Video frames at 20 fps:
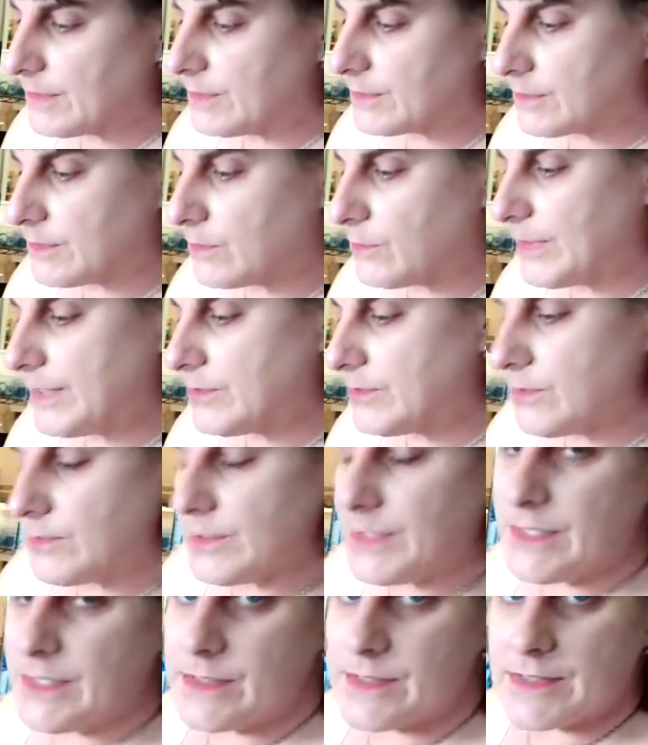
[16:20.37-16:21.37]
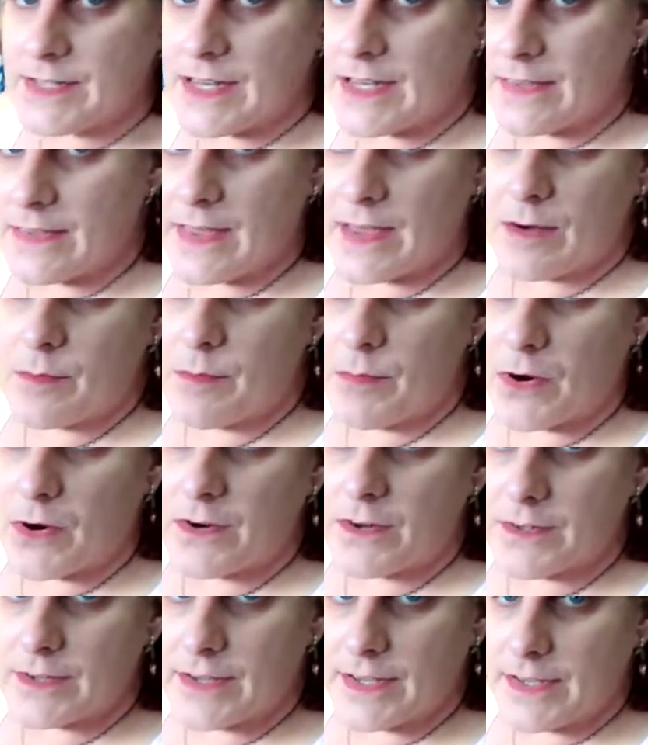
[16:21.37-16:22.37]
So we do need to take that
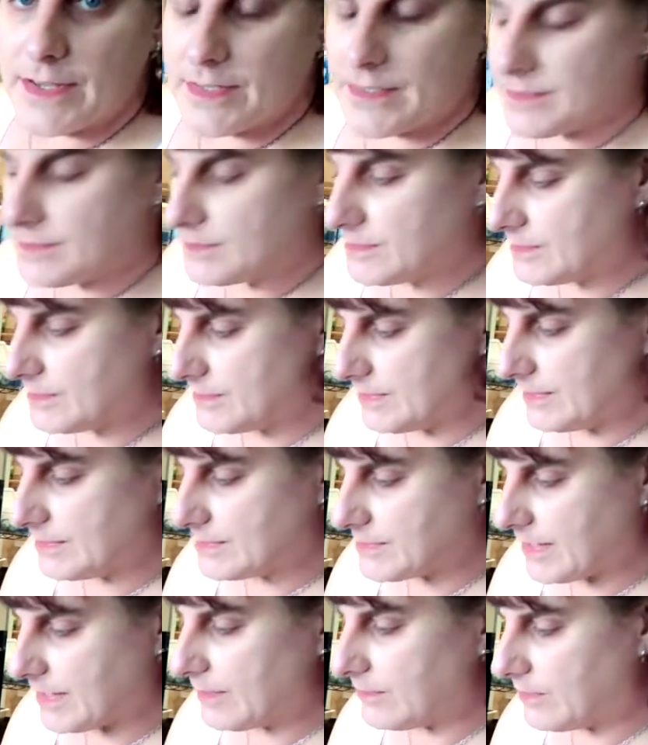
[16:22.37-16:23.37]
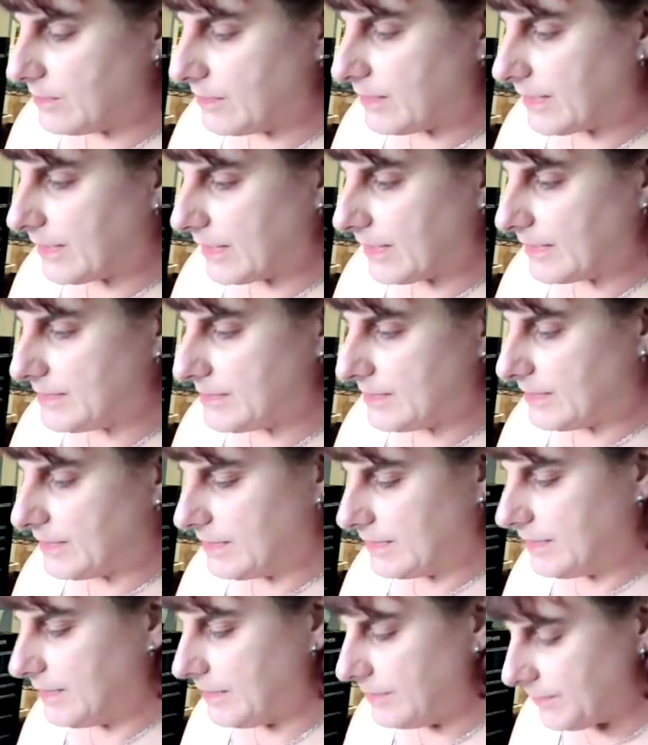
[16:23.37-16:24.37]
apart and detail it like I did
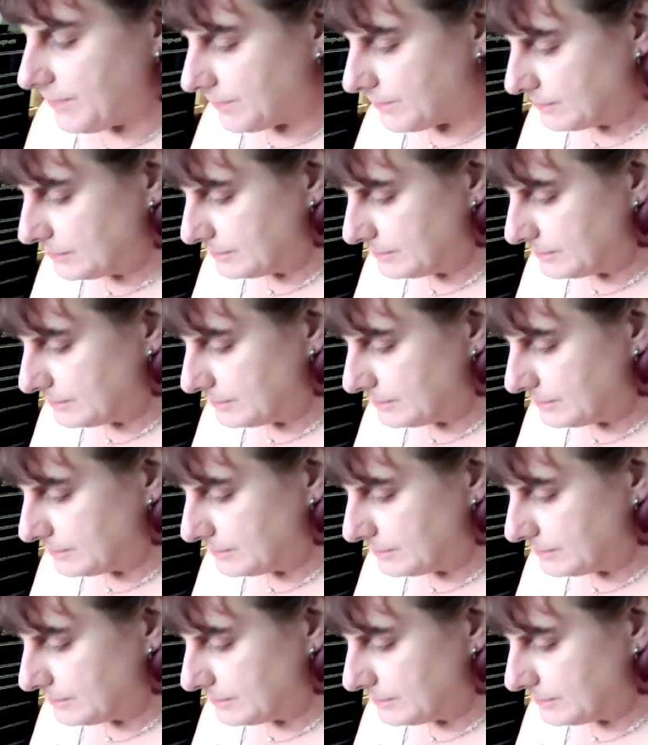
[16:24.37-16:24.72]
in here.